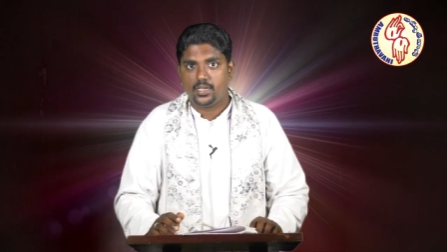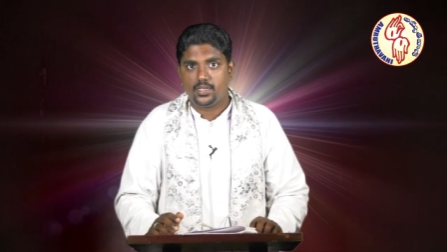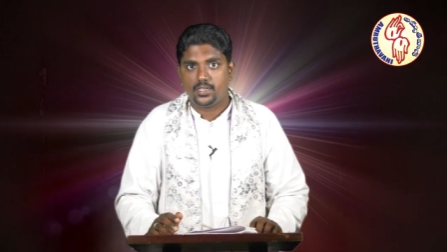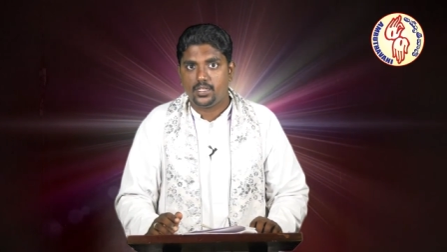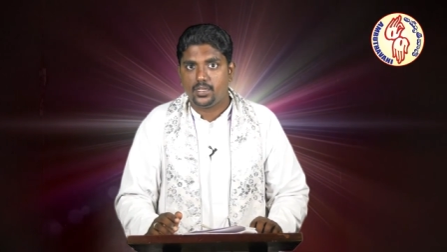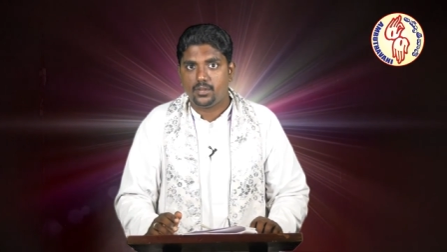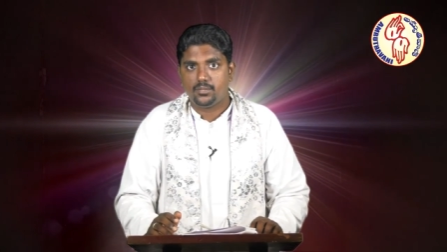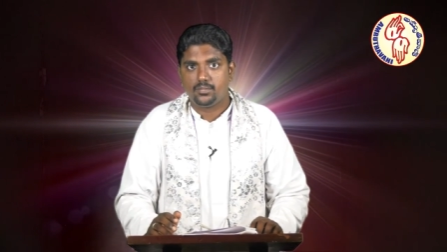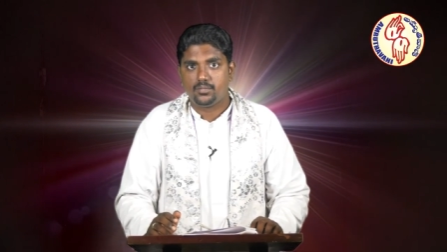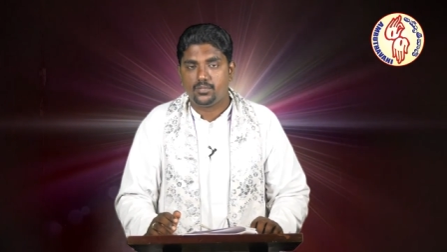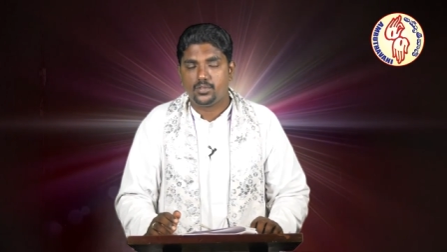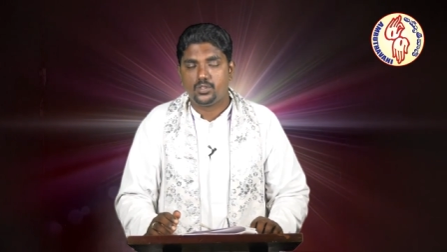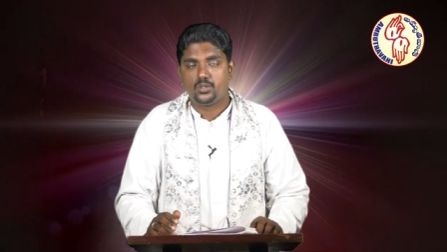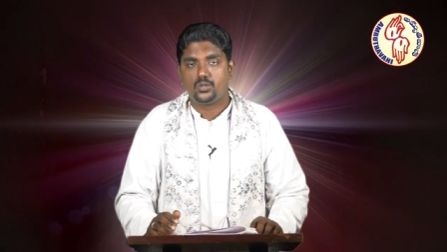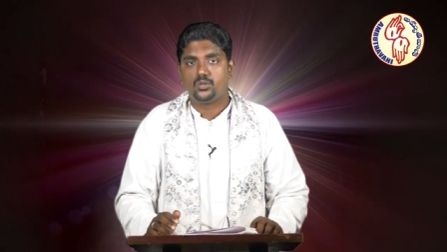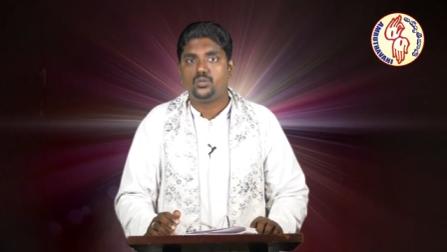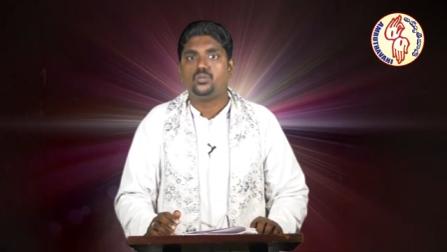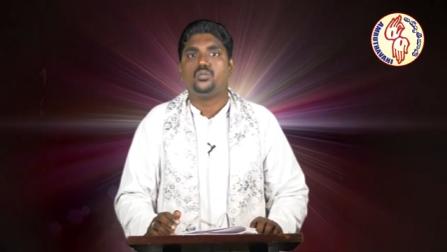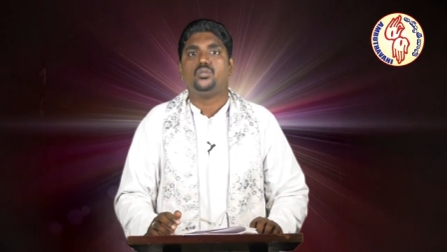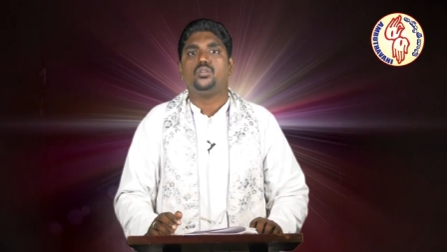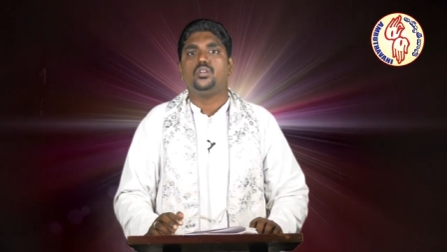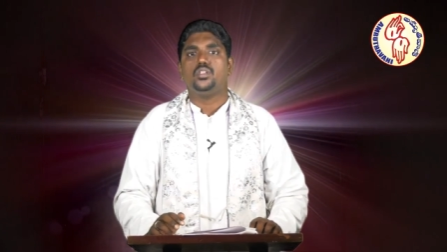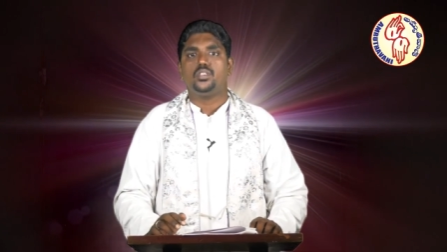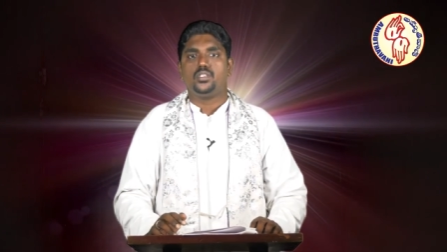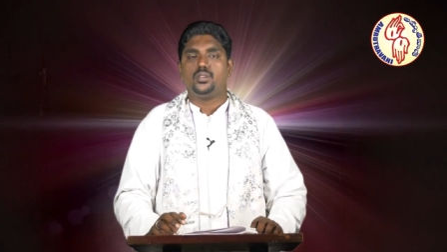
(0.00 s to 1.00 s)
are dumb
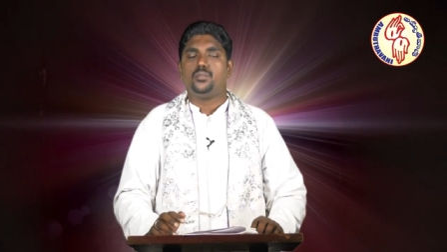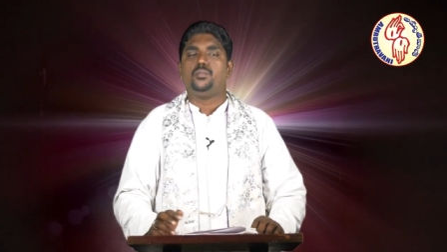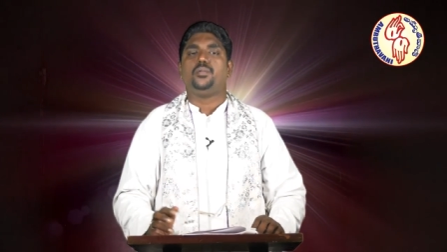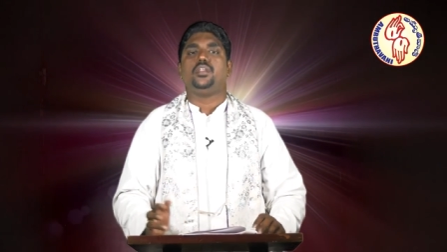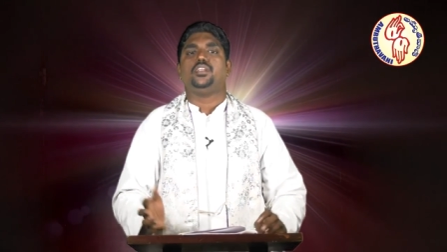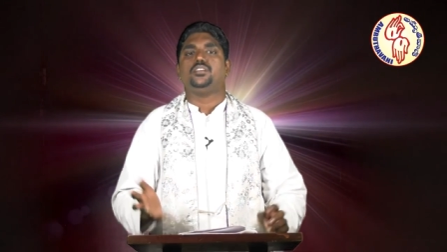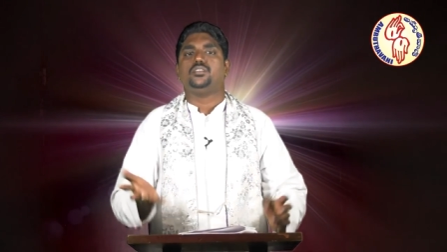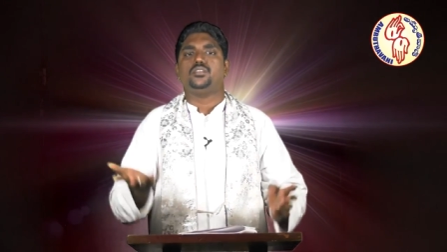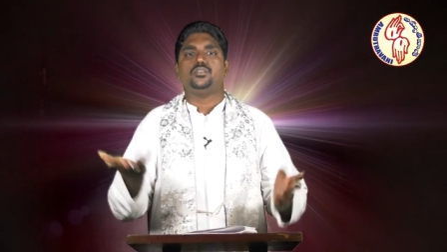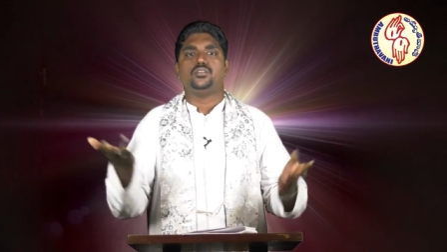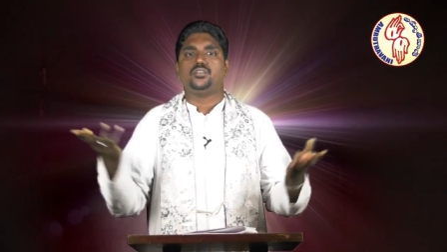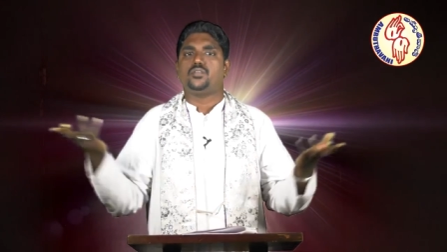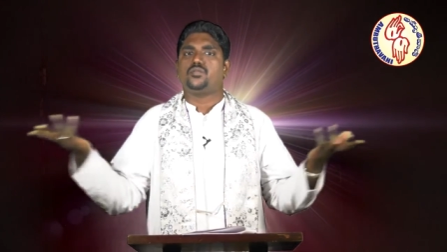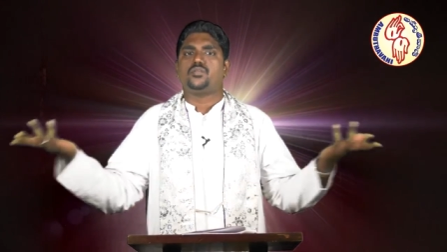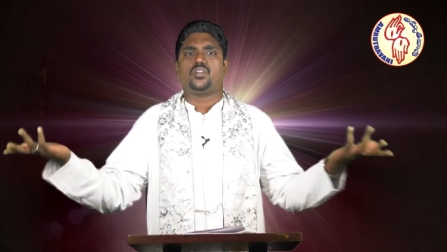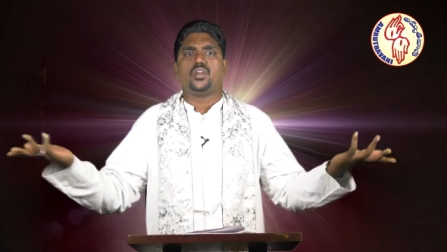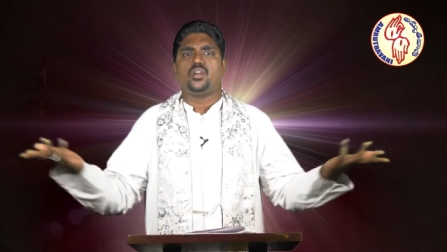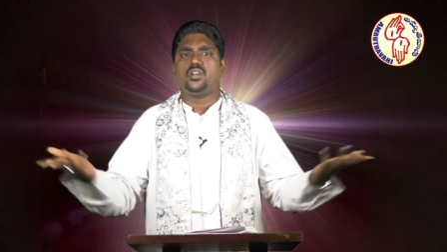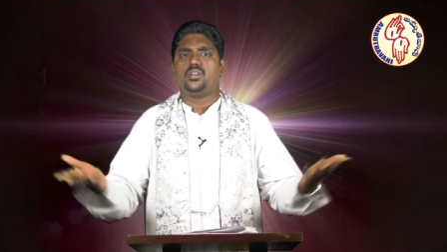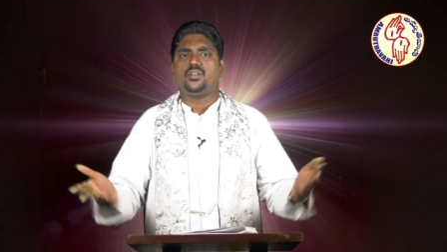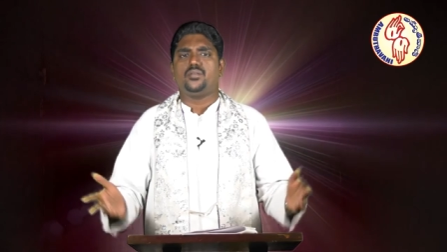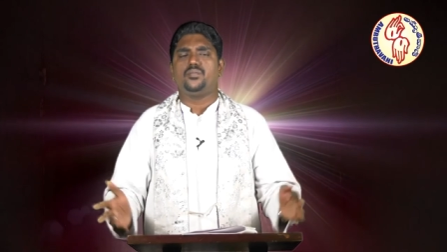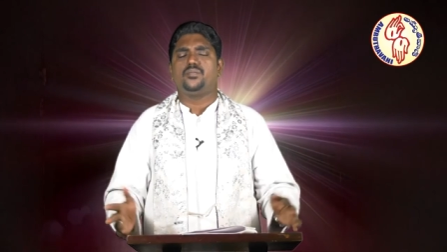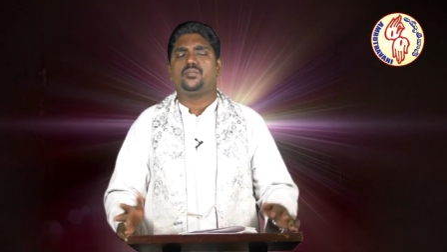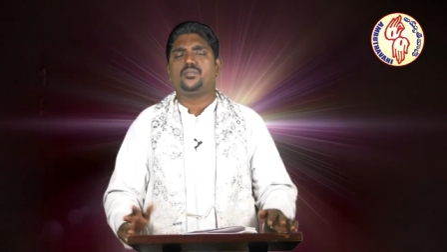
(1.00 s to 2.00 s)
to the presence of
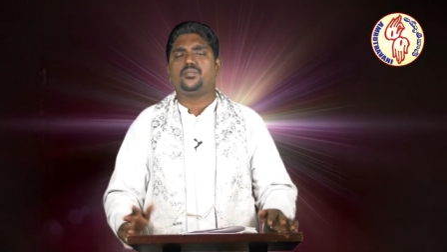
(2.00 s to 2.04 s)
God.